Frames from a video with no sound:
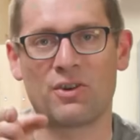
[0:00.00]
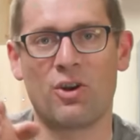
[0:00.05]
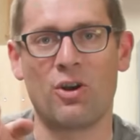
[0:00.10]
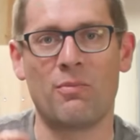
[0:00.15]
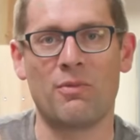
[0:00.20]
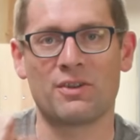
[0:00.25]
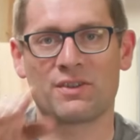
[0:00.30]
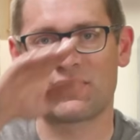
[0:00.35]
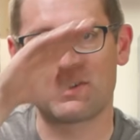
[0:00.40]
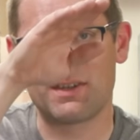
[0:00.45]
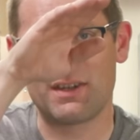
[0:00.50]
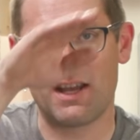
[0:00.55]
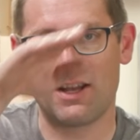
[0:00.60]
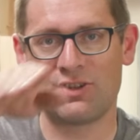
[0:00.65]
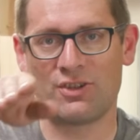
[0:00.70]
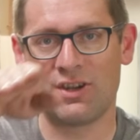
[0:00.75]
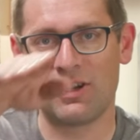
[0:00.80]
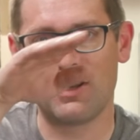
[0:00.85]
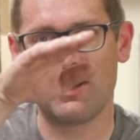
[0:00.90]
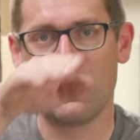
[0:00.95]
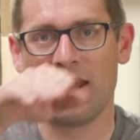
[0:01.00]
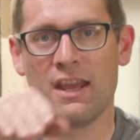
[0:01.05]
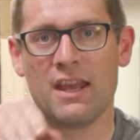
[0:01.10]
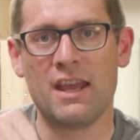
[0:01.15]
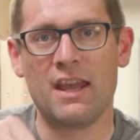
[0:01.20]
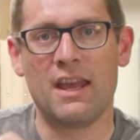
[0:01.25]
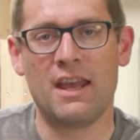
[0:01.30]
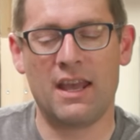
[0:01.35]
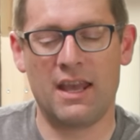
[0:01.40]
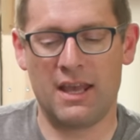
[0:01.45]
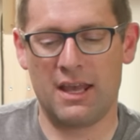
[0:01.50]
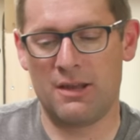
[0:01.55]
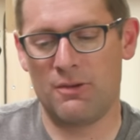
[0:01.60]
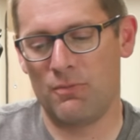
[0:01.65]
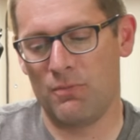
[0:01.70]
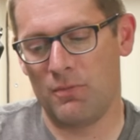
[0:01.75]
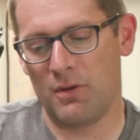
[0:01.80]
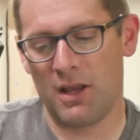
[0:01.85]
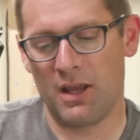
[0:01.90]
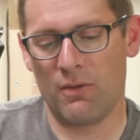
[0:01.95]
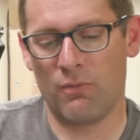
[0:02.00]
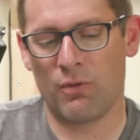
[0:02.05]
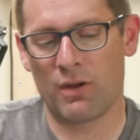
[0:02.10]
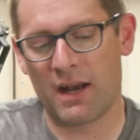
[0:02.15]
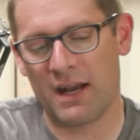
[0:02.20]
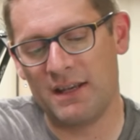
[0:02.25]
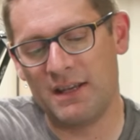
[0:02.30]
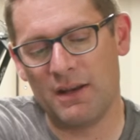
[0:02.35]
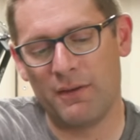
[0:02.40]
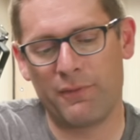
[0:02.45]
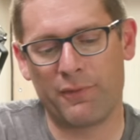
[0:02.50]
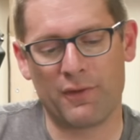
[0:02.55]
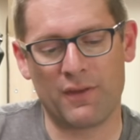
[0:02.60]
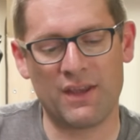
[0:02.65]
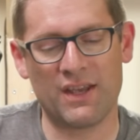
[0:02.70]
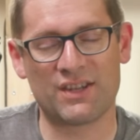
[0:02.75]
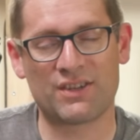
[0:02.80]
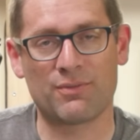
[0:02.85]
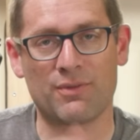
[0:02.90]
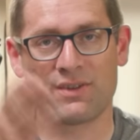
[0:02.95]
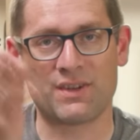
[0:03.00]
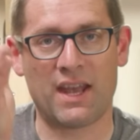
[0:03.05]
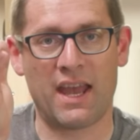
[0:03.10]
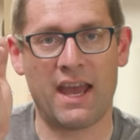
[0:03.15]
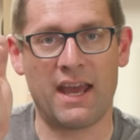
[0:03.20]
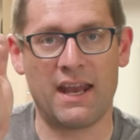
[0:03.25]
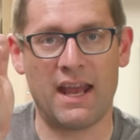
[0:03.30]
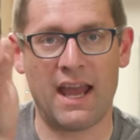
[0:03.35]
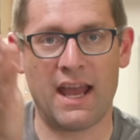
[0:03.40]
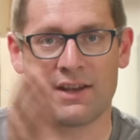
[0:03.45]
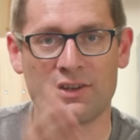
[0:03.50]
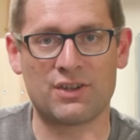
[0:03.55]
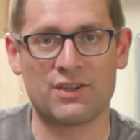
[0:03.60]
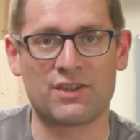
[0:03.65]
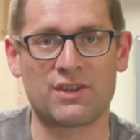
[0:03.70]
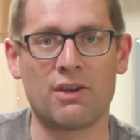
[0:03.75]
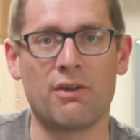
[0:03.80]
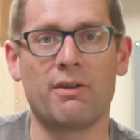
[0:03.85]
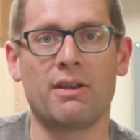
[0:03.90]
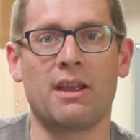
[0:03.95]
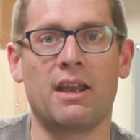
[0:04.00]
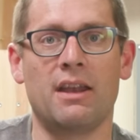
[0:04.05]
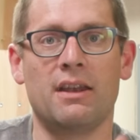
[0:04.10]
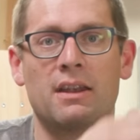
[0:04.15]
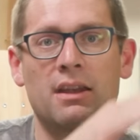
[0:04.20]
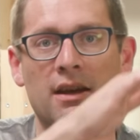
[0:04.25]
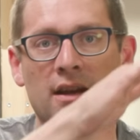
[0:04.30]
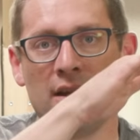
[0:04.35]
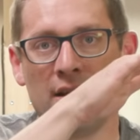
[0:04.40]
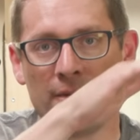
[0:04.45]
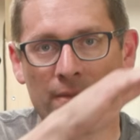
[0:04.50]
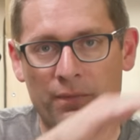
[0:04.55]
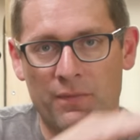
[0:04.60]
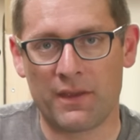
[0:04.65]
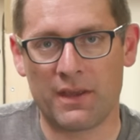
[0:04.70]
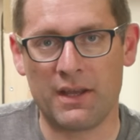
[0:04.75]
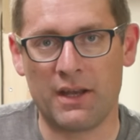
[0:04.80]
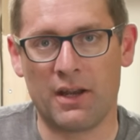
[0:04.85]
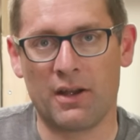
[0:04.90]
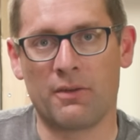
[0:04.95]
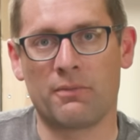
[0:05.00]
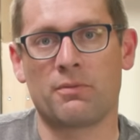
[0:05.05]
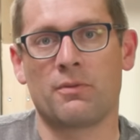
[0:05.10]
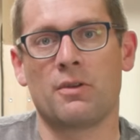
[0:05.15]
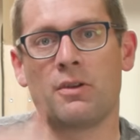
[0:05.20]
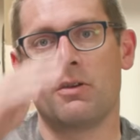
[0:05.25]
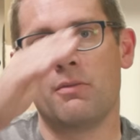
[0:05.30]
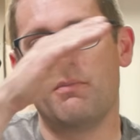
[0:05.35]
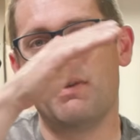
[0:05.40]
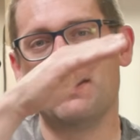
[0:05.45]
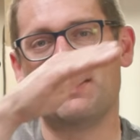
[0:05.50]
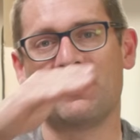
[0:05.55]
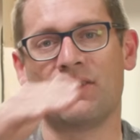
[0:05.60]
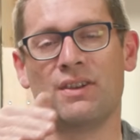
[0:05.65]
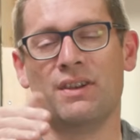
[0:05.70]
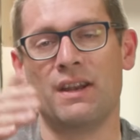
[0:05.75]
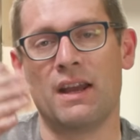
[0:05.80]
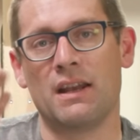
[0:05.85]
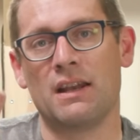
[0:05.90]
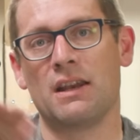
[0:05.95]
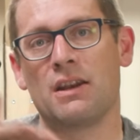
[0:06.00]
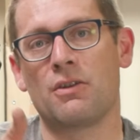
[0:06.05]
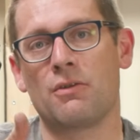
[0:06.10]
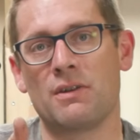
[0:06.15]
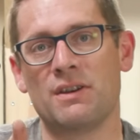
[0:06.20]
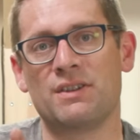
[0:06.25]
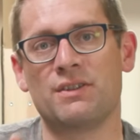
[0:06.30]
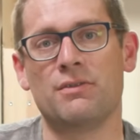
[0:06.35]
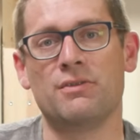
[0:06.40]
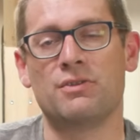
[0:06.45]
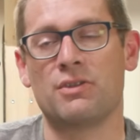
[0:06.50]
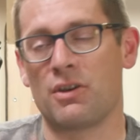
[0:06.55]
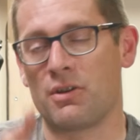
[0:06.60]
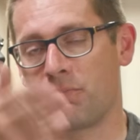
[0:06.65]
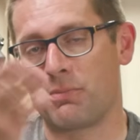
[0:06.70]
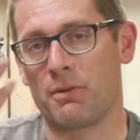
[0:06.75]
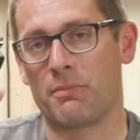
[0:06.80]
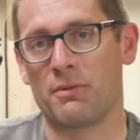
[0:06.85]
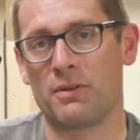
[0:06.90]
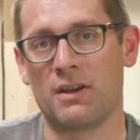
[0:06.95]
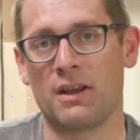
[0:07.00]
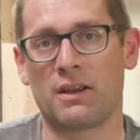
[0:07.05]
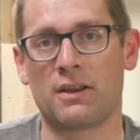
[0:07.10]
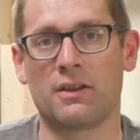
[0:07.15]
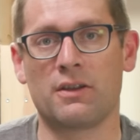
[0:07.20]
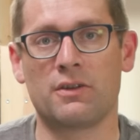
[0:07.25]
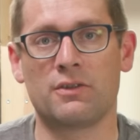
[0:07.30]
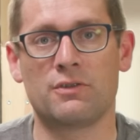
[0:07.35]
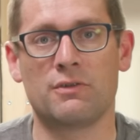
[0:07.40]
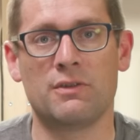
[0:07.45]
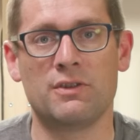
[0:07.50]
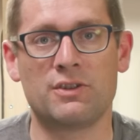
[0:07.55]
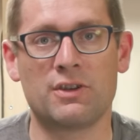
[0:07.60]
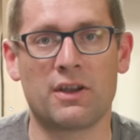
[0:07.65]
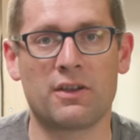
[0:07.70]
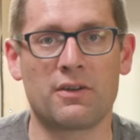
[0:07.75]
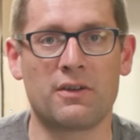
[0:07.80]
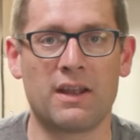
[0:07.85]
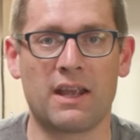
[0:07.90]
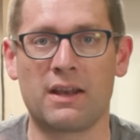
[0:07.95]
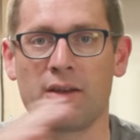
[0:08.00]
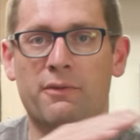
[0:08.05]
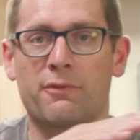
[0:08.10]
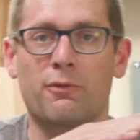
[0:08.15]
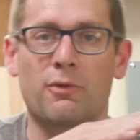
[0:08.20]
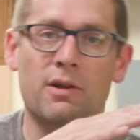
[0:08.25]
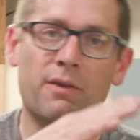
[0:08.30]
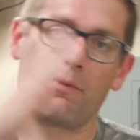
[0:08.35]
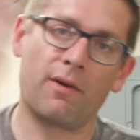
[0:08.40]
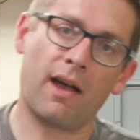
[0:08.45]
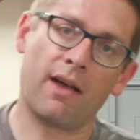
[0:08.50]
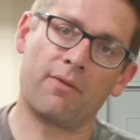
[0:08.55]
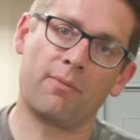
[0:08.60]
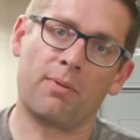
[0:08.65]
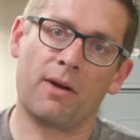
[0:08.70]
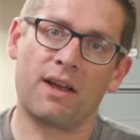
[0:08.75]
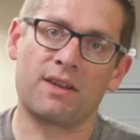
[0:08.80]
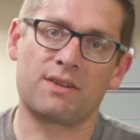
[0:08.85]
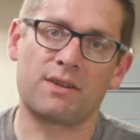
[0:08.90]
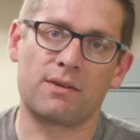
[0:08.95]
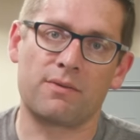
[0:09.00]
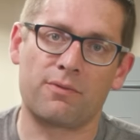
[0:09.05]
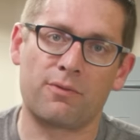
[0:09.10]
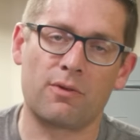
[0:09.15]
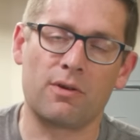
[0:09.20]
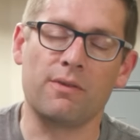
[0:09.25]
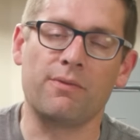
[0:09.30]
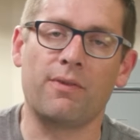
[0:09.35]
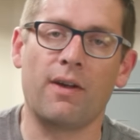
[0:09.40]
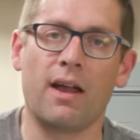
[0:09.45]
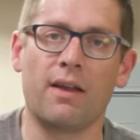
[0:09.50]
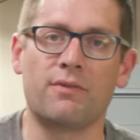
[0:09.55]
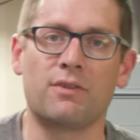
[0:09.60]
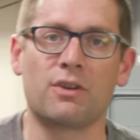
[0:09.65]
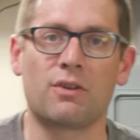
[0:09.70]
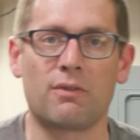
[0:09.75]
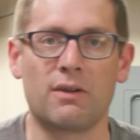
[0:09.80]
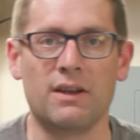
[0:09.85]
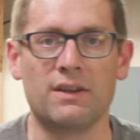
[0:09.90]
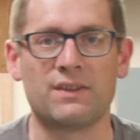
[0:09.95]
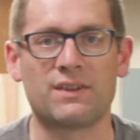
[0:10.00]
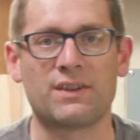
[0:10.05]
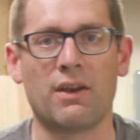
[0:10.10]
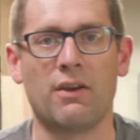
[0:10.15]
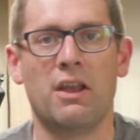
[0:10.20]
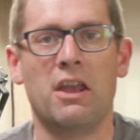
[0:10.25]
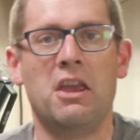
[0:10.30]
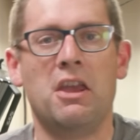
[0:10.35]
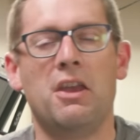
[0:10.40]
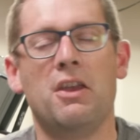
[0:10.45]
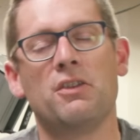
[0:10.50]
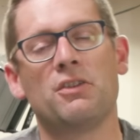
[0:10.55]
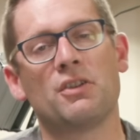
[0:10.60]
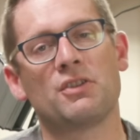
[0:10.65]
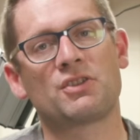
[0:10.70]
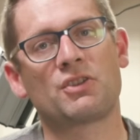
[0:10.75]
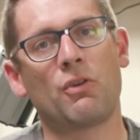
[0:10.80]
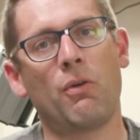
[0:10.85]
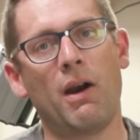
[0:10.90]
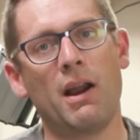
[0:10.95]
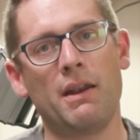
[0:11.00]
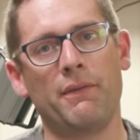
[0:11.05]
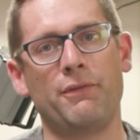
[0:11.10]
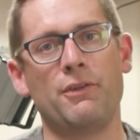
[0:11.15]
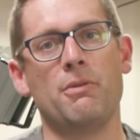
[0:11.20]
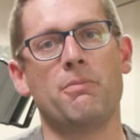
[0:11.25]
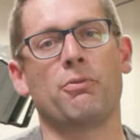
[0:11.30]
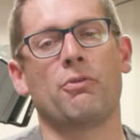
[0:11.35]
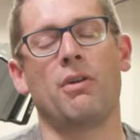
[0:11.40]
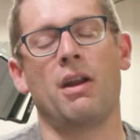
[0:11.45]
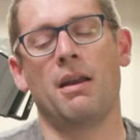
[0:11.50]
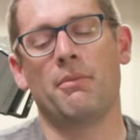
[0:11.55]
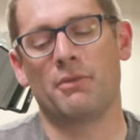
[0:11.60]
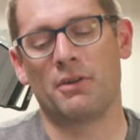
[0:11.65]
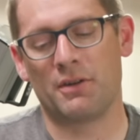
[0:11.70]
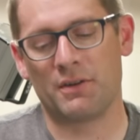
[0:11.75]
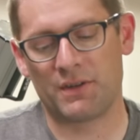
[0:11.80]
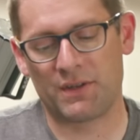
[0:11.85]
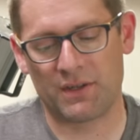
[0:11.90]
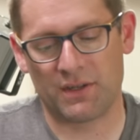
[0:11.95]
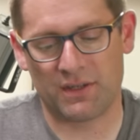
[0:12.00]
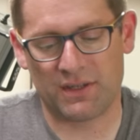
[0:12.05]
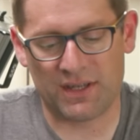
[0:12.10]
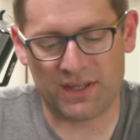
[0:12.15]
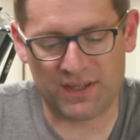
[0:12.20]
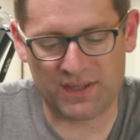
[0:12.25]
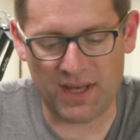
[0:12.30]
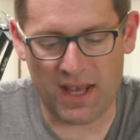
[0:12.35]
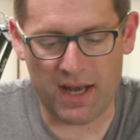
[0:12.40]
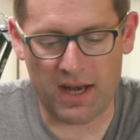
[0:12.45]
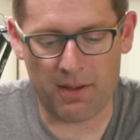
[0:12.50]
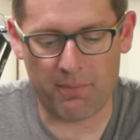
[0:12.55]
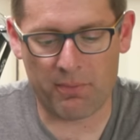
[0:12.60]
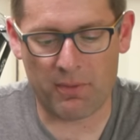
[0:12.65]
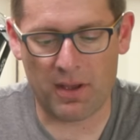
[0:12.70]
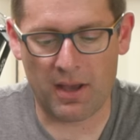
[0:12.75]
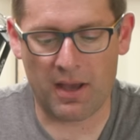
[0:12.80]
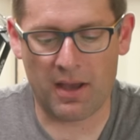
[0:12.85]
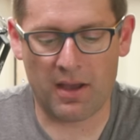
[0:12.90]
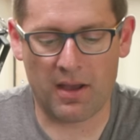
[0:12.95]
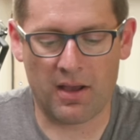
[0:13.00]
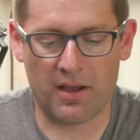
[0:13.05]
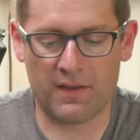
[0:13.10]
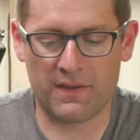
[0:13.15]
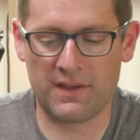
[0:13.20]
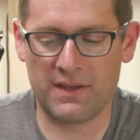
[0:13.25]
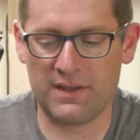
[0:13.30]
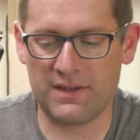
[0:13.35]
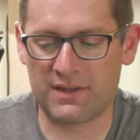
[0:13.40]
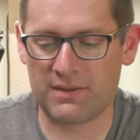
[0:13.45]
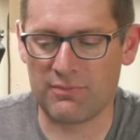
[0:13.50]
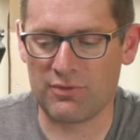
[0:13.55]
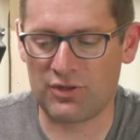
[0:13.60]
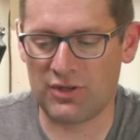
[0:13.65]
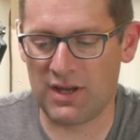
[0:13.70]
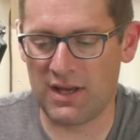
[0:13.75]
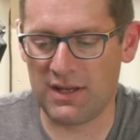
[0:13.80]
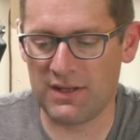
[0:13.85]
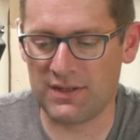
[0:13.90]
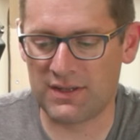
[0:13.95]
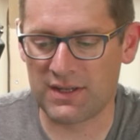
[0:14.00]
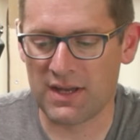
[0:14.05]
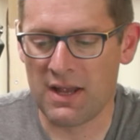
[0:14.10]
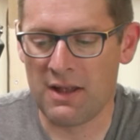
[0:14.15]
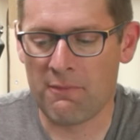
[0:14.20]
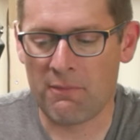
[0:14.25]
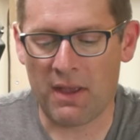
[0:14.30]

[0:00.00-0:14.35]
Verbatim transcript: are almost touching. And, and what I did for this was I had hatches going at, you know, basically 90 degrees to each other, perpendicular to each other, negative 45 and positive 45 degrees. So there's quite a few parameters to set up uh, on these machines.